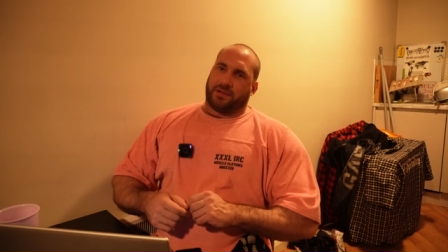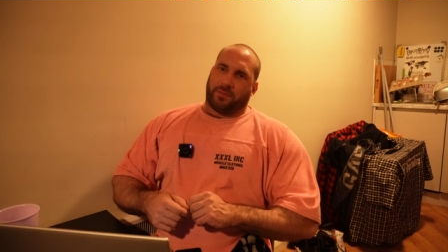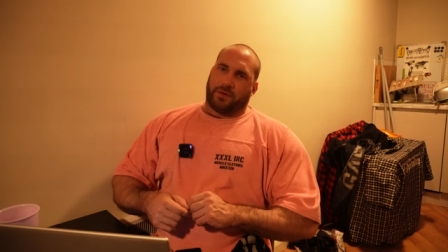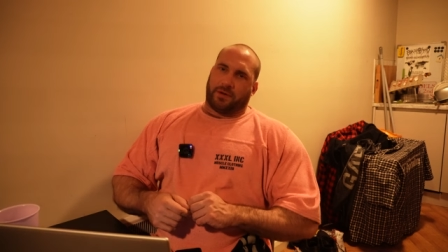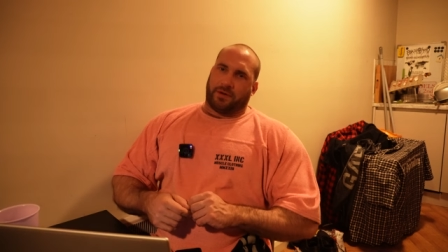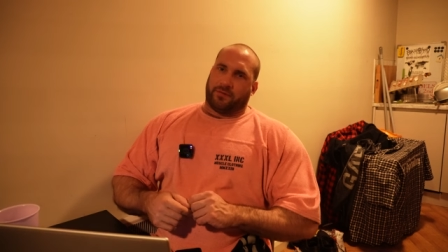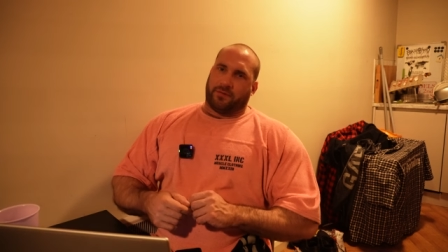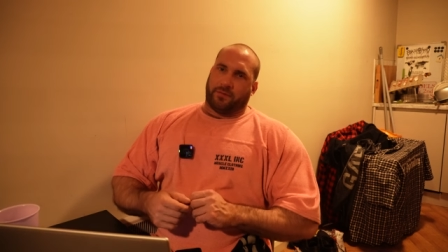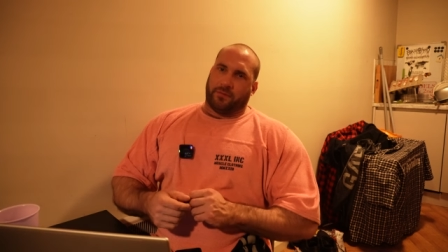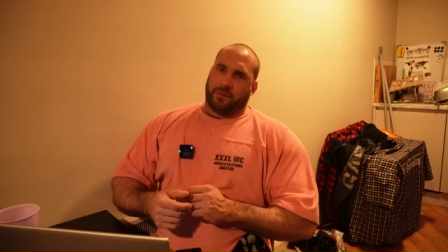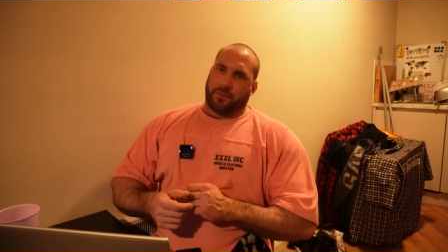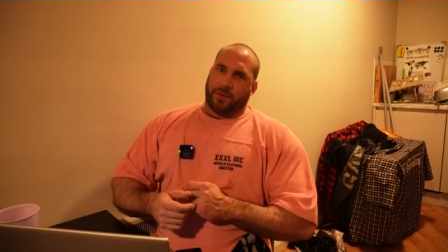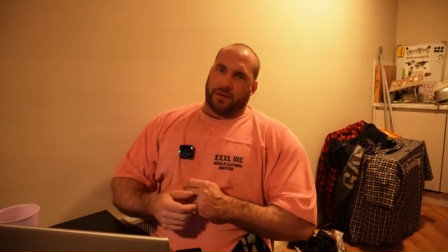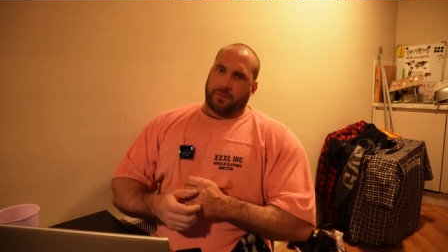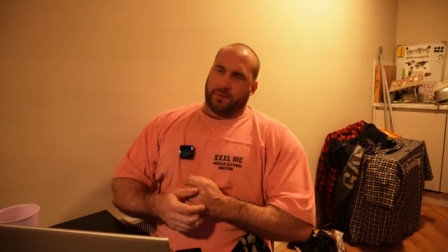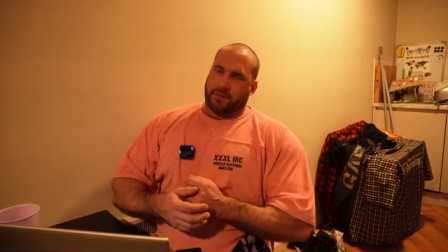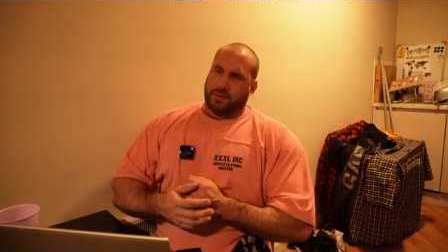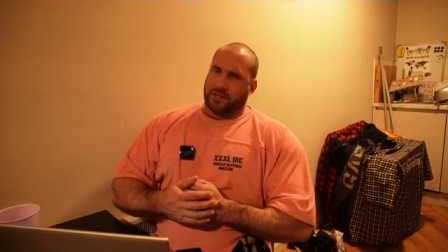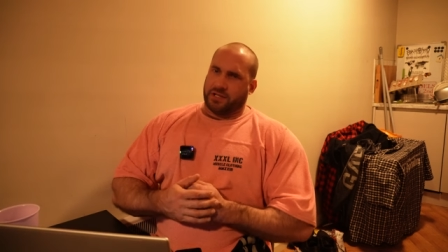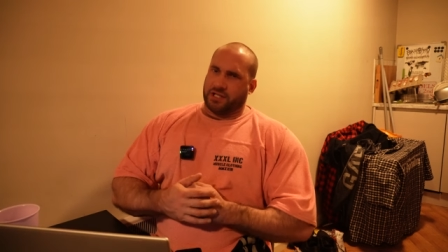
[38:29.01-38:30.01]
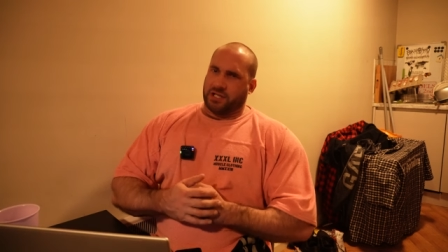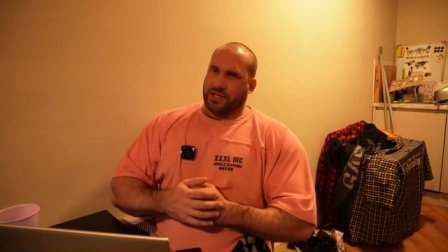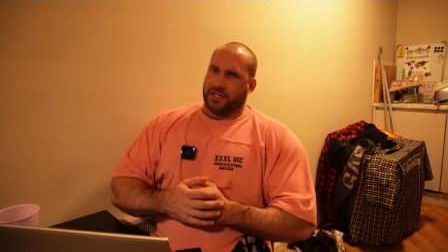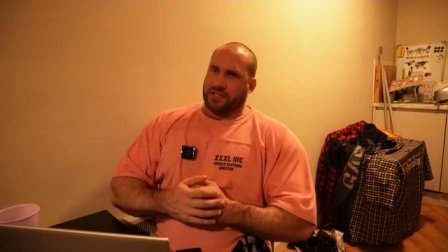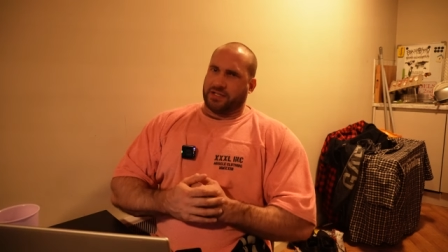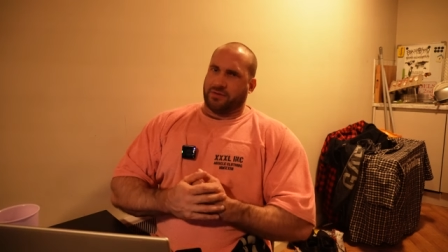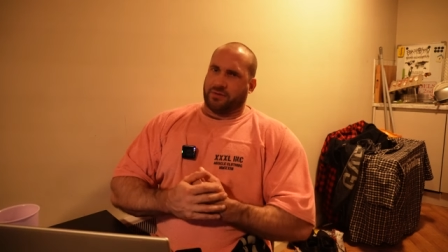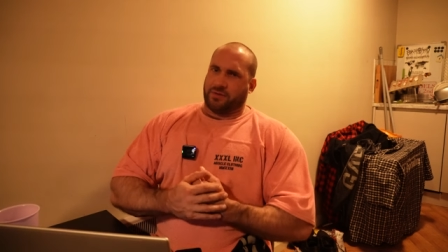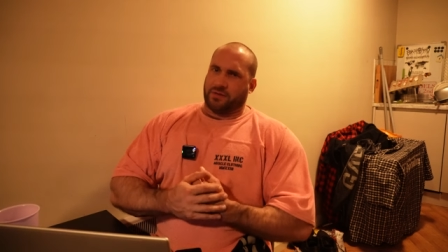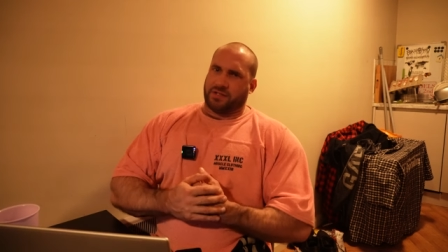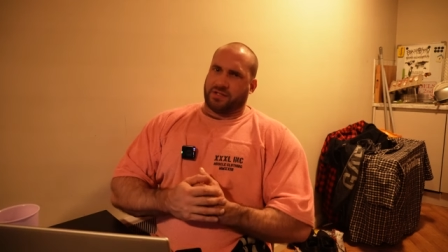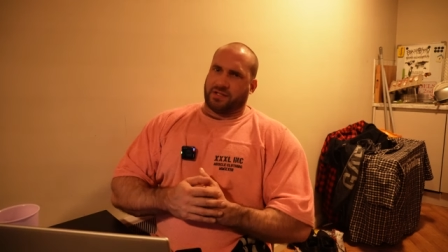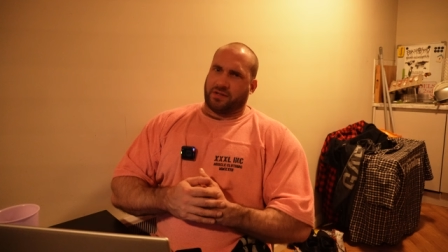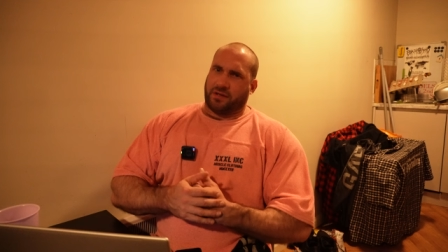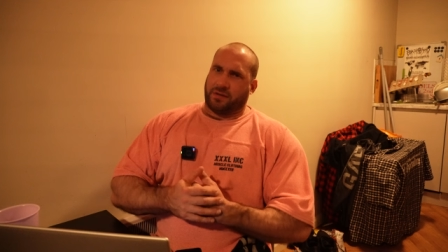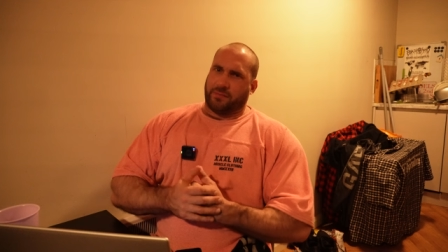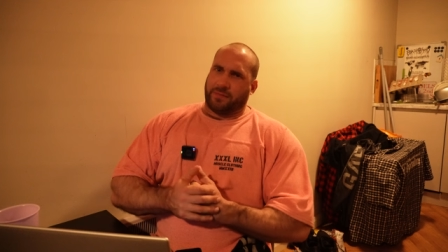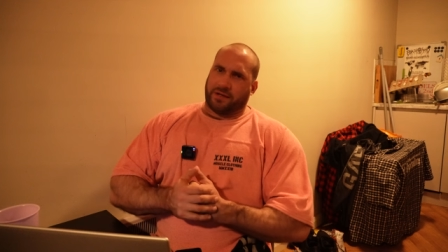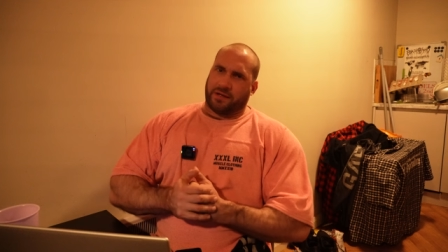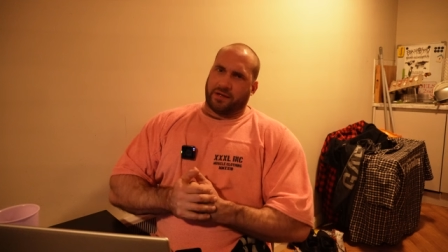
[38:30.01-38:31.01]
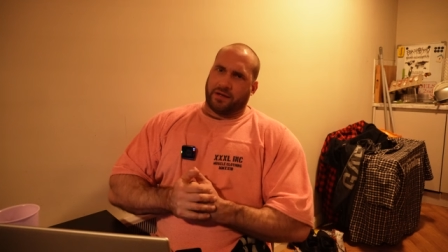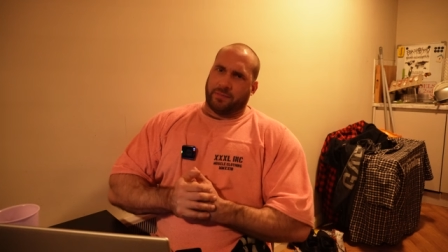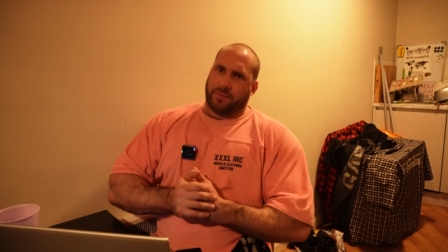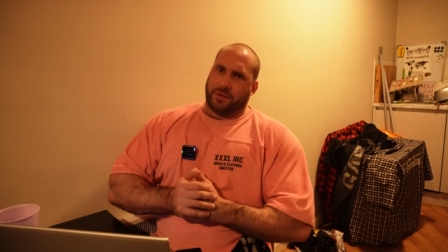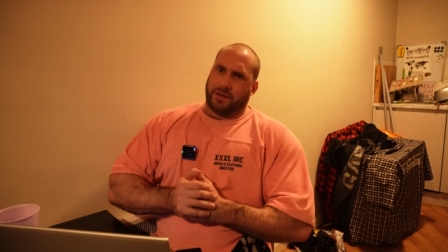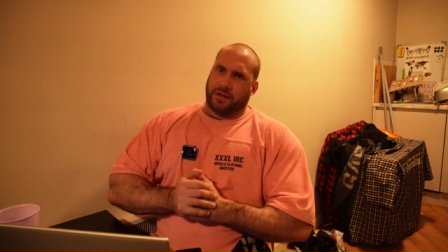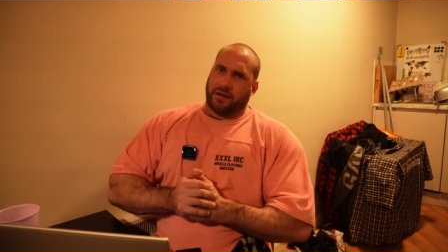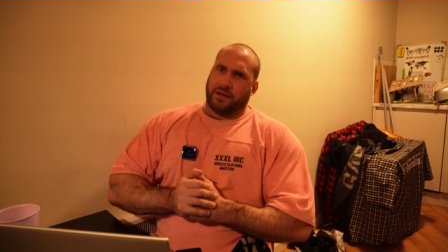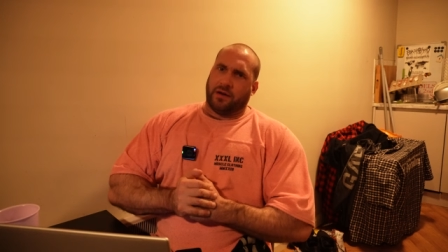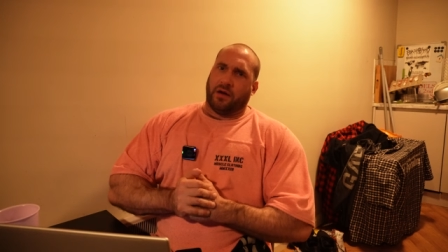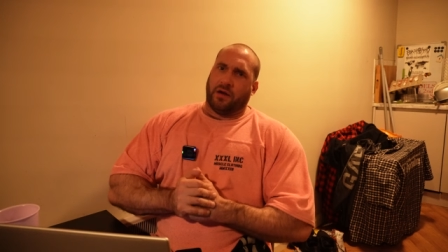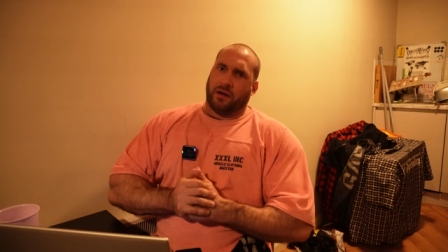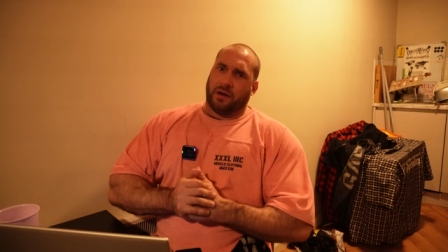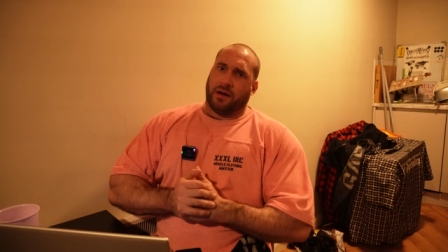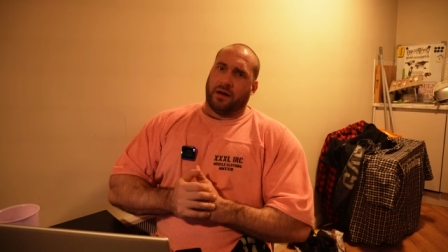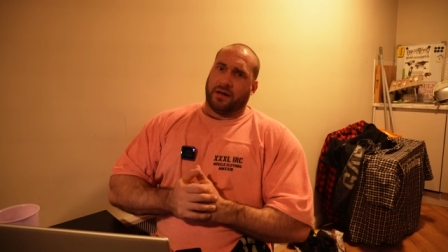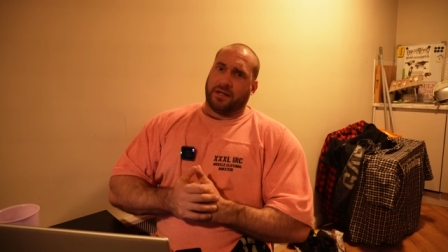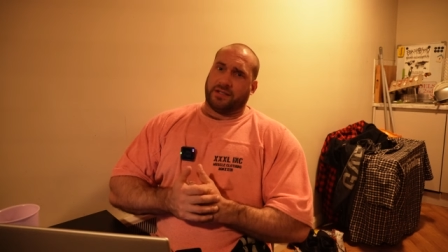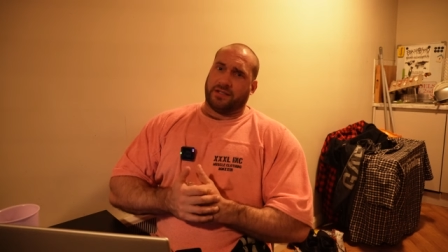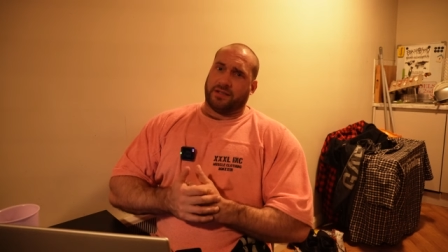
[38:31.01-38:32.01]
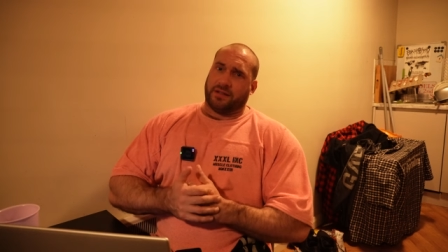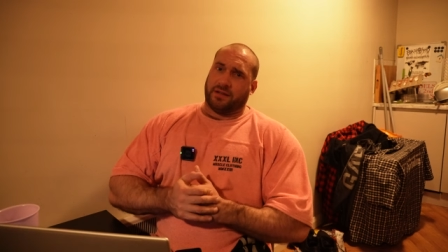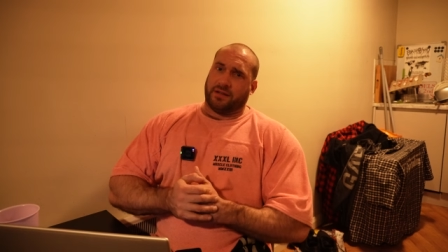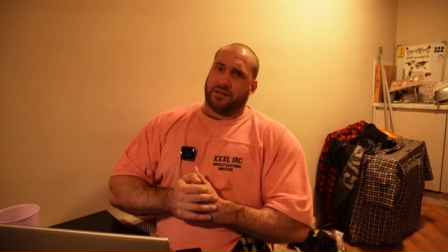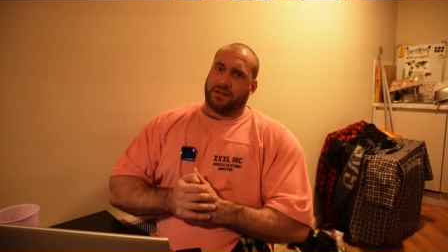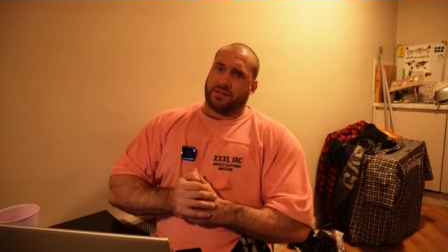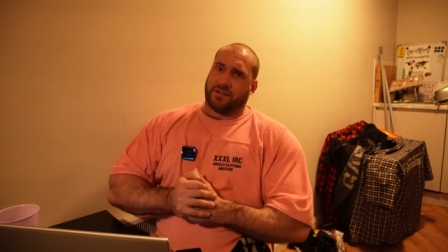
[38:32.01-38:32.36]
apart from the people that cheat all the time, they're going to be a lot lighter.